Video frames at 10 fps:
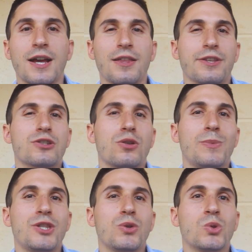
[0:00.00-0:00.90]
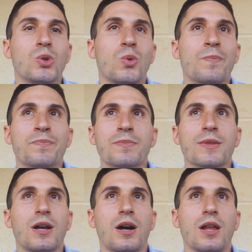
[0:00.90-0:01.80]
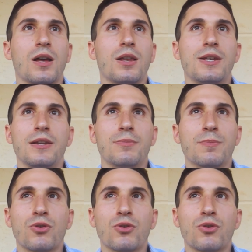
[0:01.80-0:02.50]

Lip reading: And this could be due to the